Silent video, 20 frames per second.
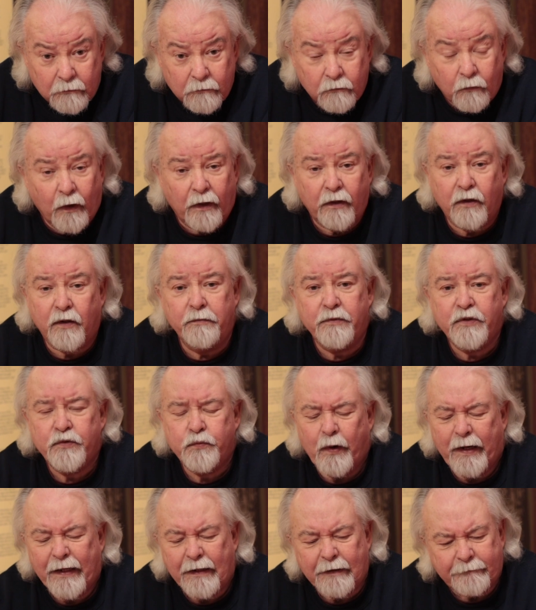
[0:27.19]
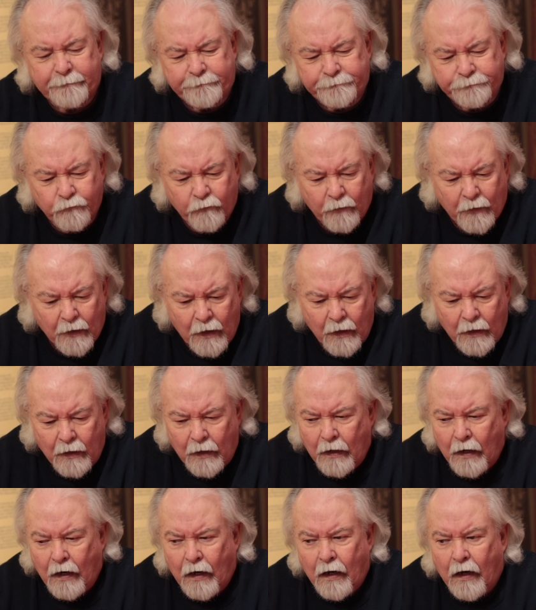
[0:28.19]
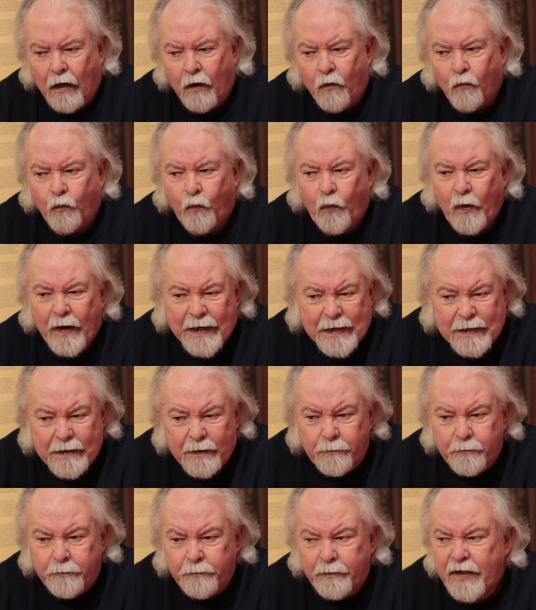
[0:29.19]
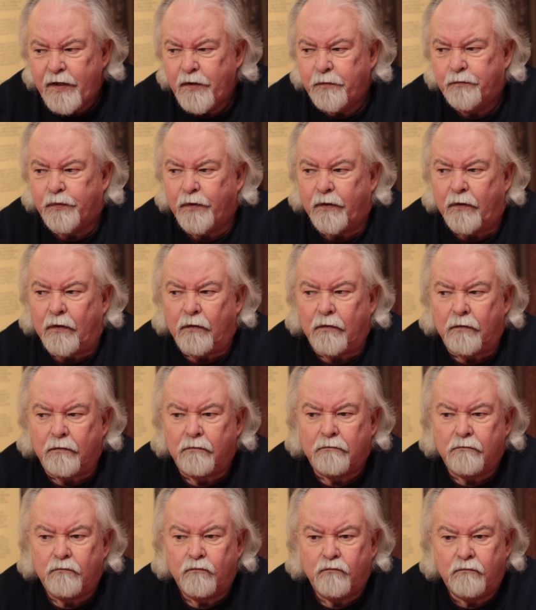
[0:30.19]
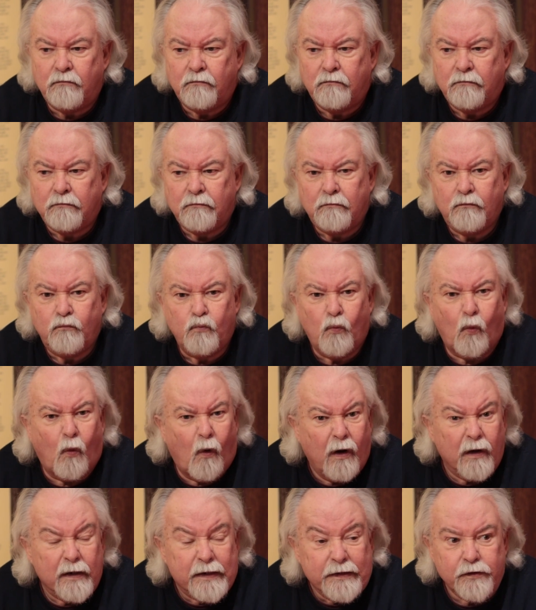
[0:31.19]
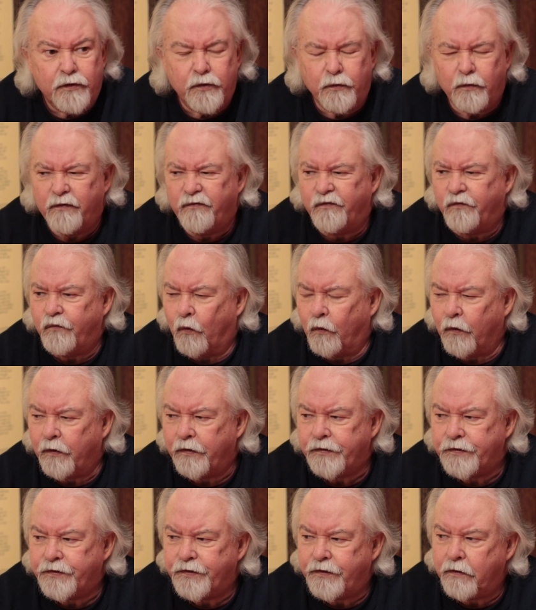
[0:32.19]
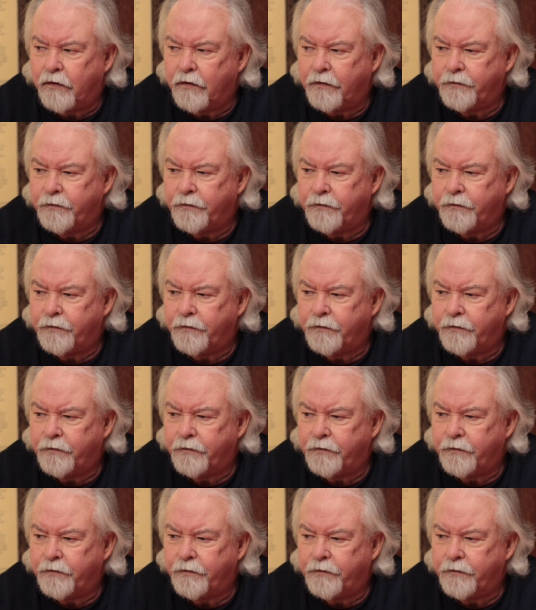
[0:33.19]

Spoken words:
welcome as well. When people walk into a forest,